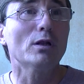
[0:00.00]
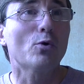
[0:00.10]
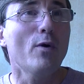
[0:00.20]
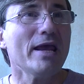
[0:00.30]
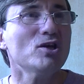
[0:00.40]

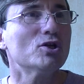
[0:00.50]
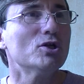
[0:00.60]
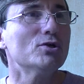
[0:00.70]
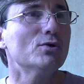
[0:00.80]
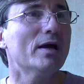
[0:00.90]
question
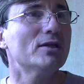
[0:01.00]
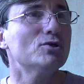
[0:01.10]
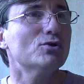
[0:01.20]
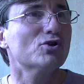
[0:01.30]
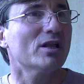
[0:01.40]
you, and
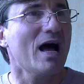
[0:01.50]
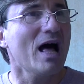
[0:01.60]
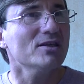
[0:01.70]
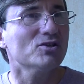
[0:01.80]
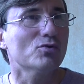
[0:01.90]
you shall
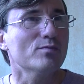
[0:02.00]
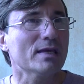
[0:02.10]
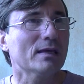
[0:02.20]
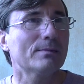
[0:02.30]
answer me.